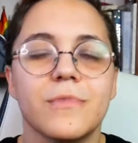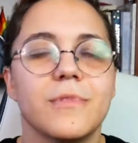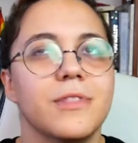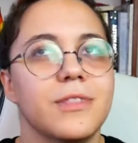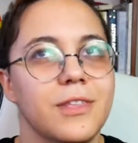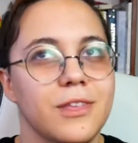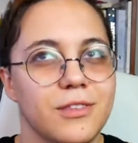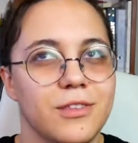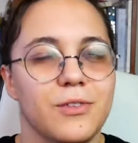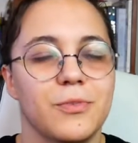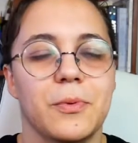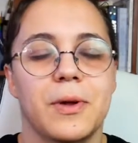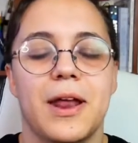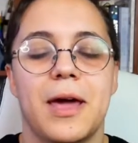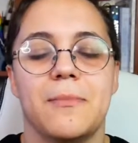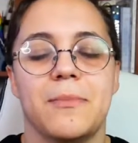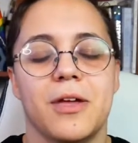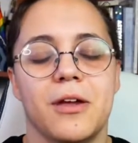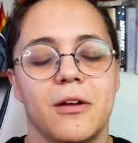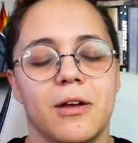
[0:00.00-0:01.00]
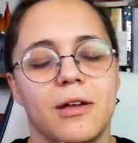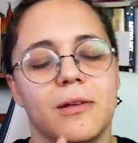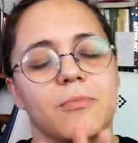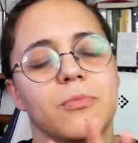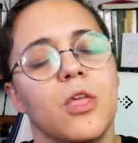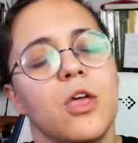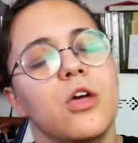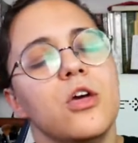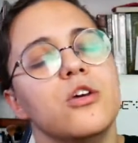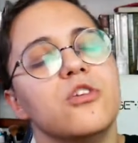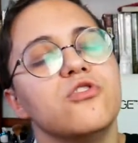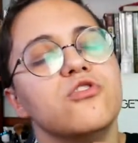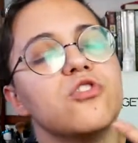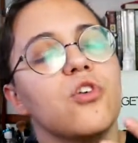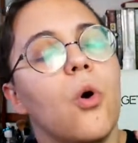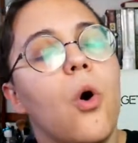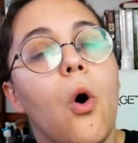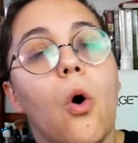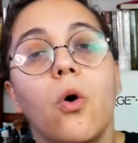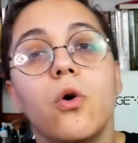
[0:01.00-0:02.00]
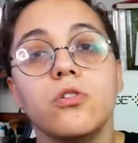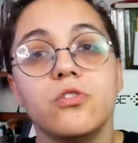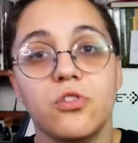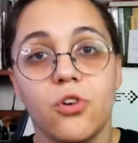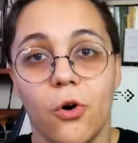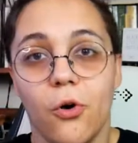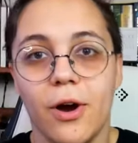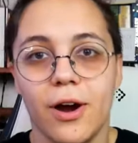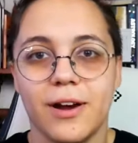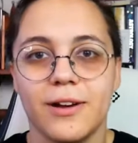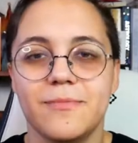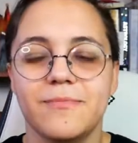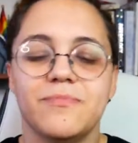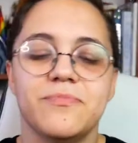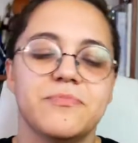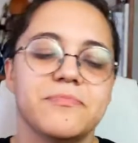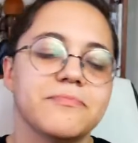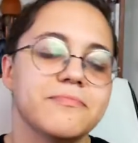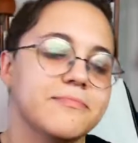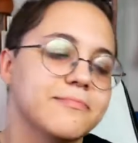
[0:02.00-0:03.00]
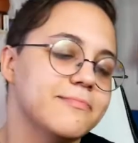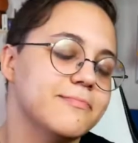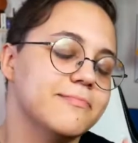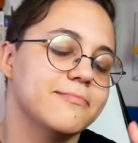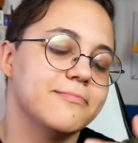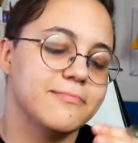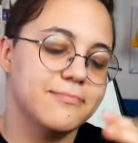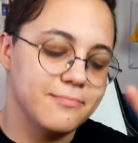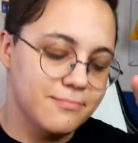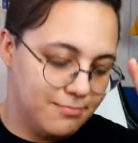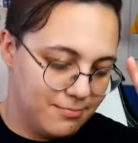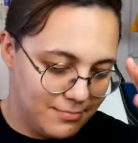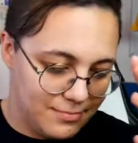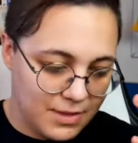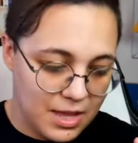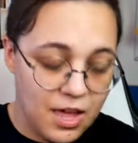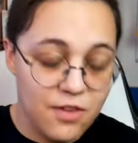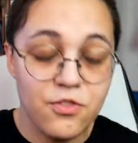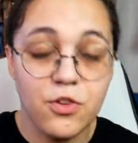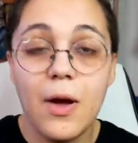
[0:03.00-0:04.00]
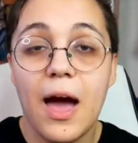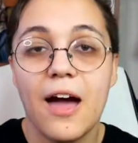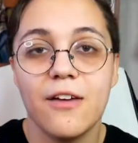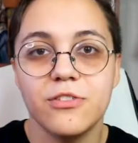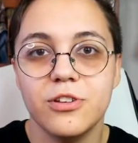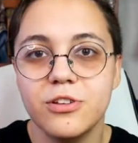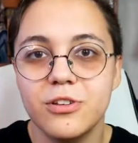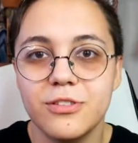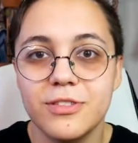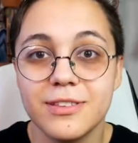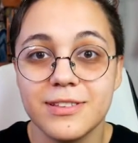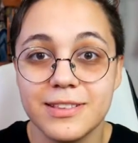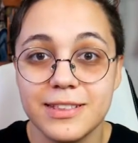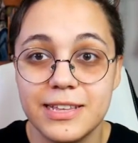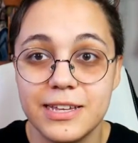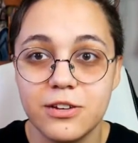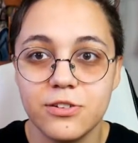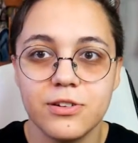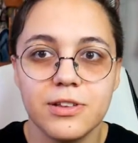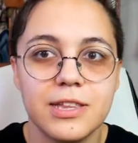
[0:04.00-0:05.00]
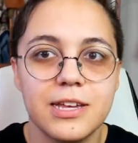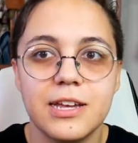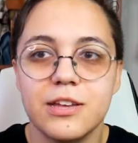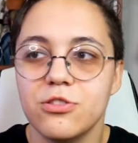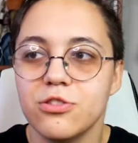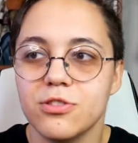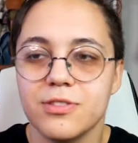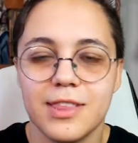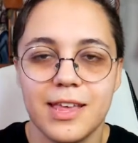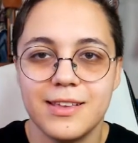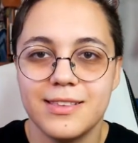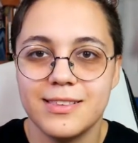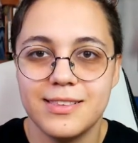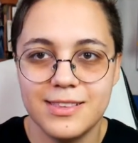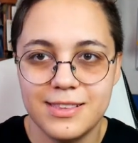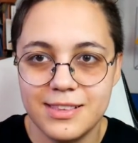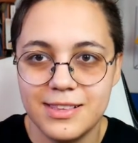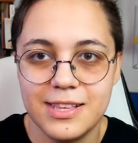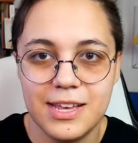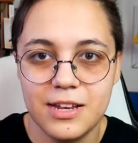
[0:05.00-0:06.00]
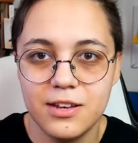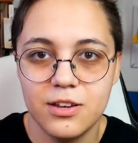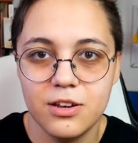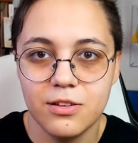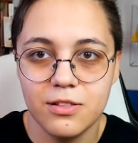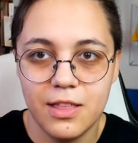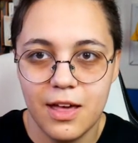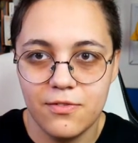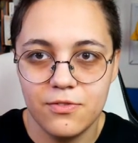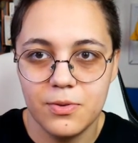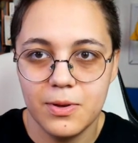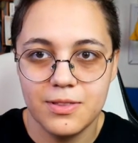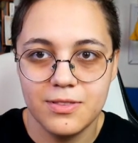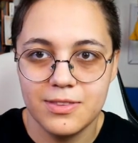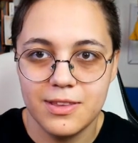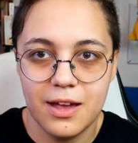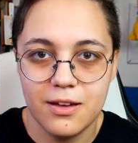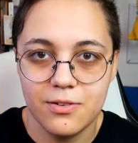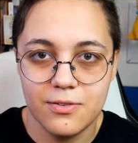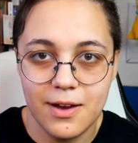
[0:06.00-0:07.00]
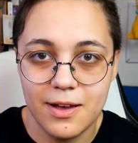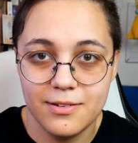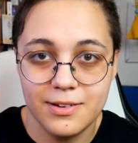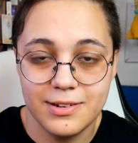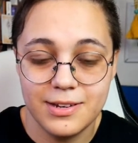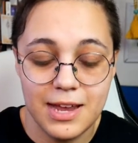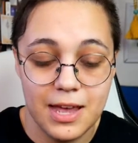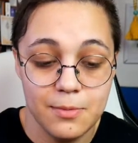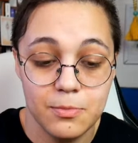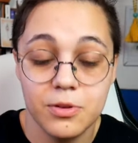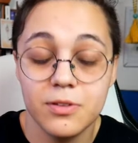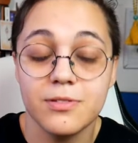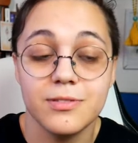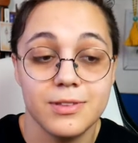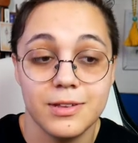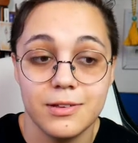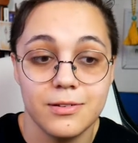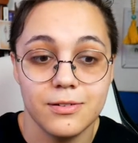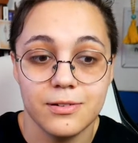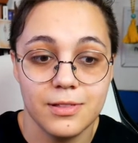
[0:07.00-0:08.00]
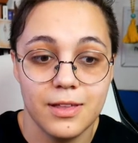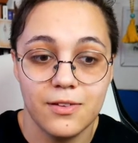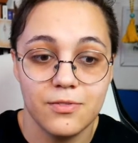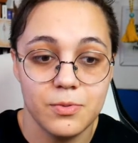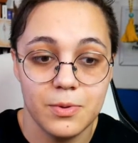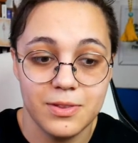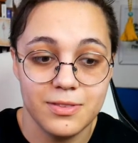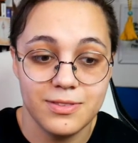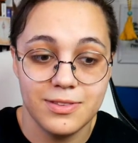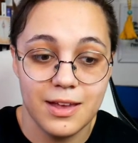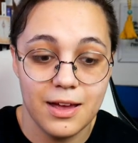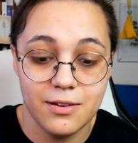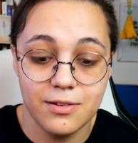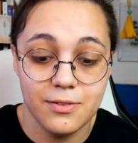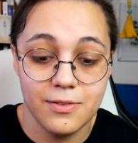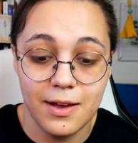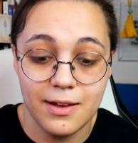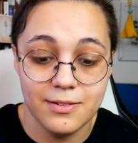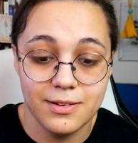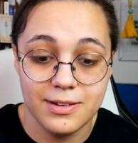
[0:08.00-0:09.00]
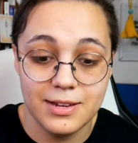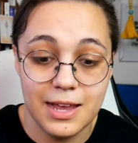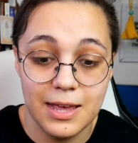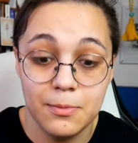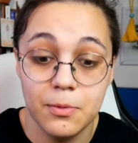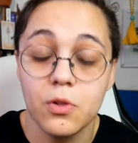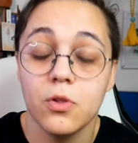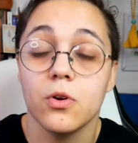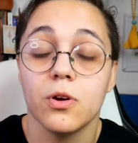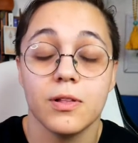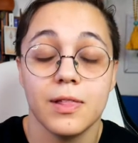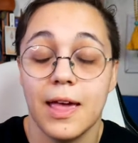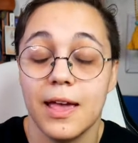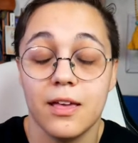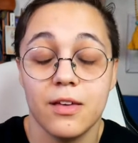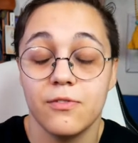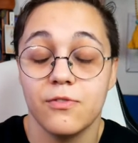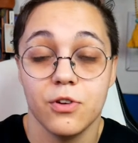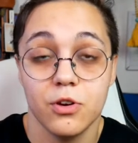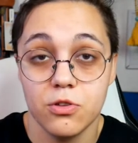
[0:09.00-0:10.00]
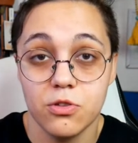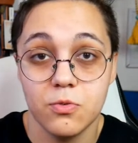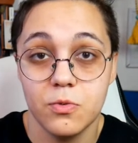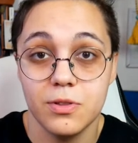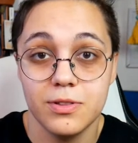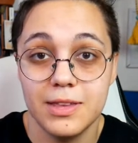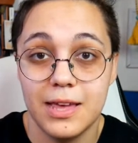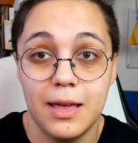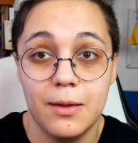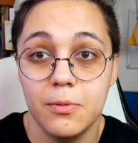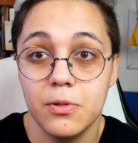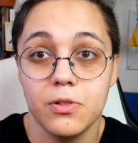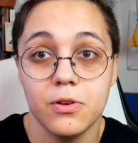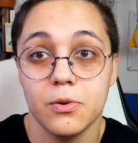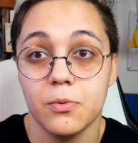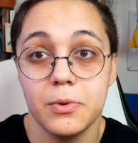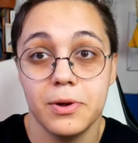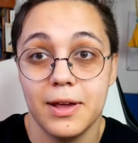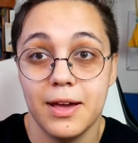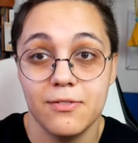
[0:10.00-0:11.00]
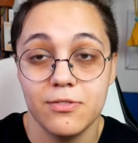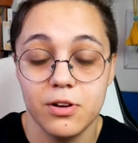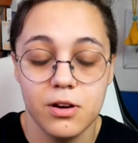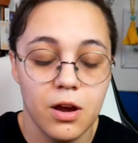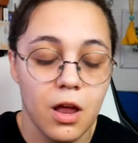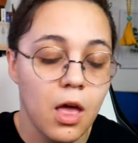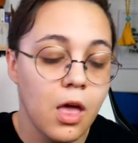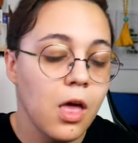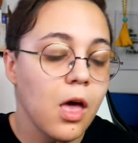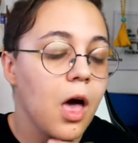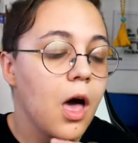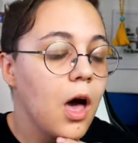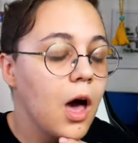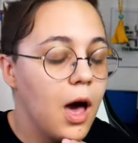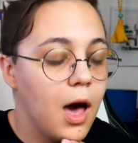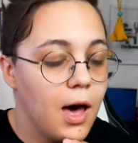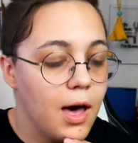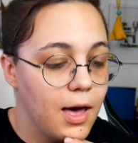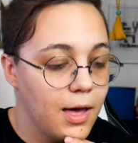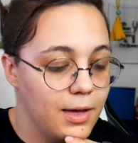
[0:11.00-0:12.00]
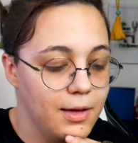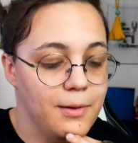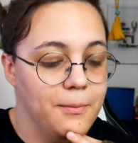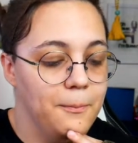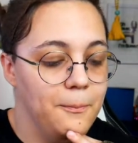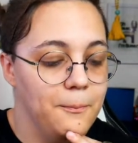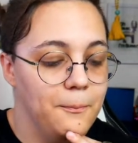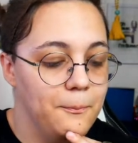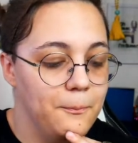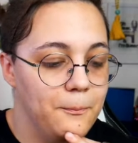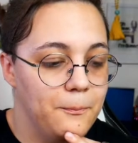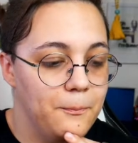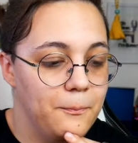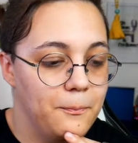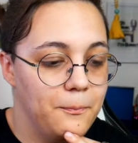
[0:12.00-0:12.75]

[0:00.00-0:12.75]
this is what I'm hearing so hold court if you have to do this literally and just like sit your loved ones down around a table, sit your loved ones down around a table or like a virtual table or whatever, um,